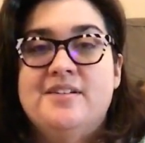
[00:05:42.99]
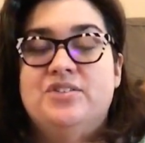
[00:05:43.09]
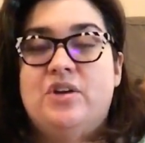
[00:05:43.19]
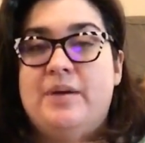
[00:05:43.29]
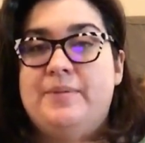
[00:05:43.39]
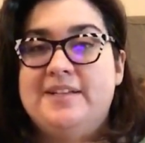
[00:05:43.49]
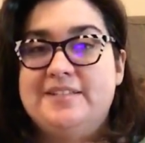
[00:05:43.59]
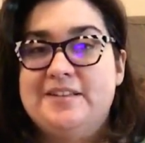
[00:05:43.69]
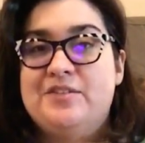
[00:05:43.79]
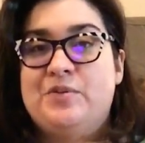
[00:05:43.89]
So I
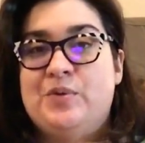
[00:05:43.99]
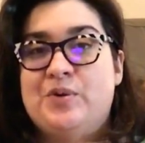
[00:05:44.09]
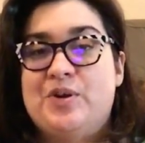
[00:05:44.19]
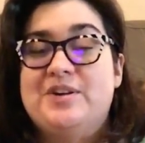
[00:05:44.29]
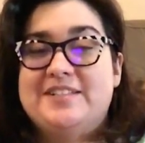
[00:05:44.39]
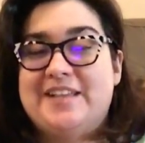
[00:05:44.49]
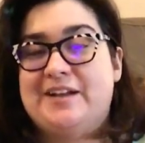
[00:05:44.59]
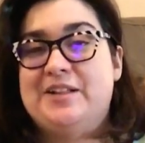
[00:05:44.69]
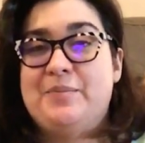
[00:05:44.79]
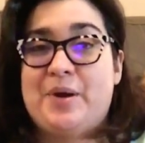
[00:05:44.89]
placed another order
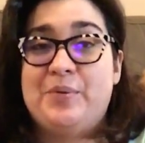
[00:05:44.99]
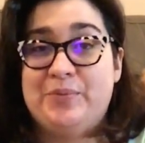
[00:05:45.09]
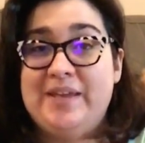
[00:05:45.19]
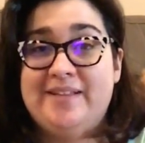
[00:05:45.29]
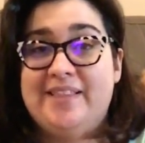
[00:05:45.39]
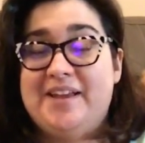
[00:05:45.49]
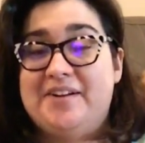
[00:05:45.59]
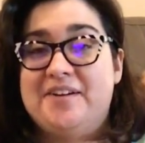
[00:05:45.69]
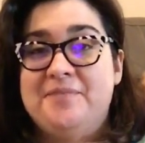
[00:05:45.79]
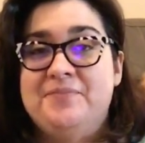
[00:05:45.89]
exactly about a week
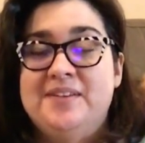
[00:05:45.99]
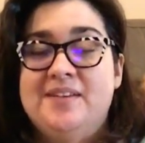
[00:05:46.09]
later.